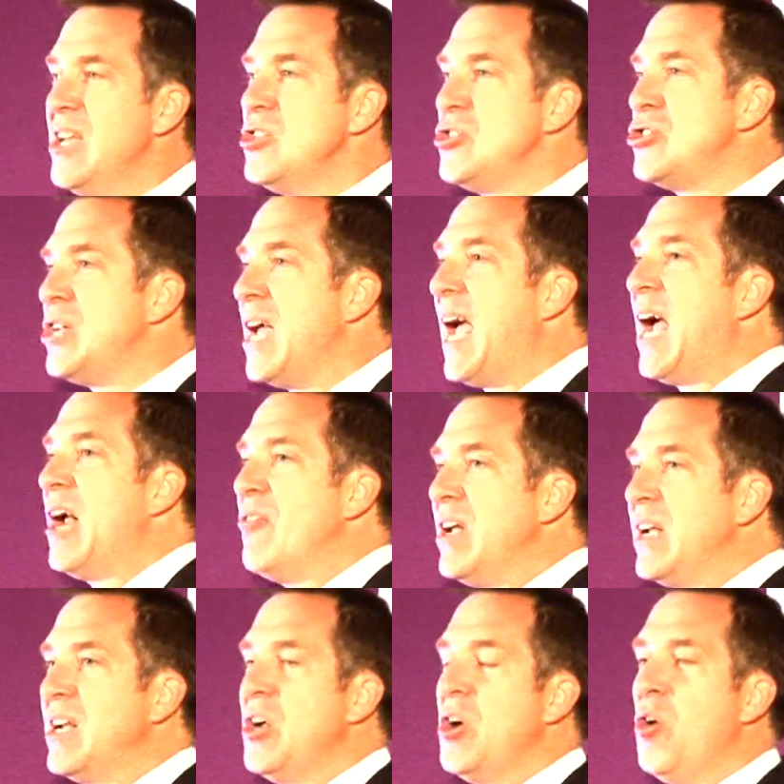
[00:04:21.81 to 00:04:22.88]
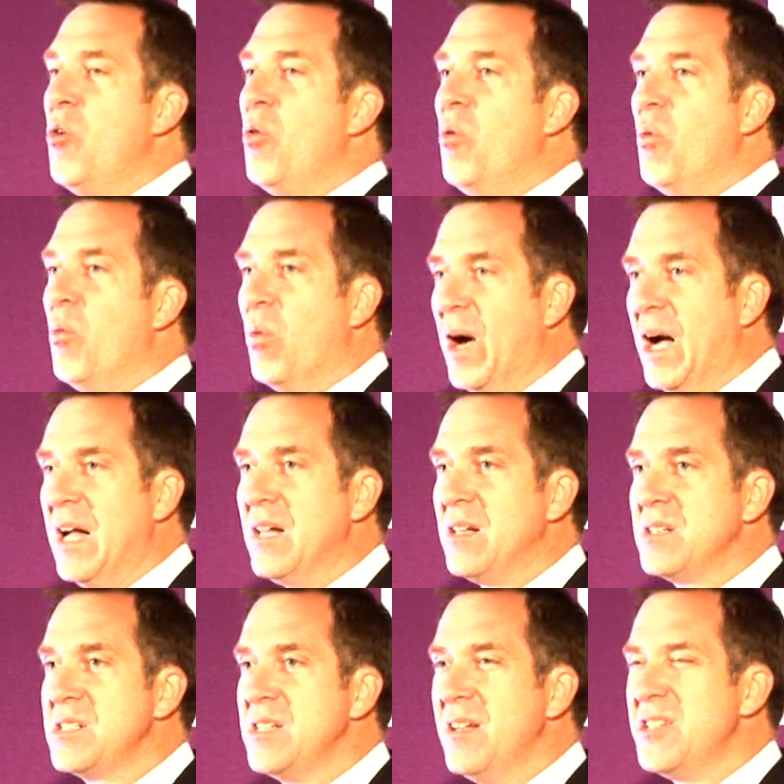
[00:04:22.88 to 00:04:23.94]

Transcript: sharing world.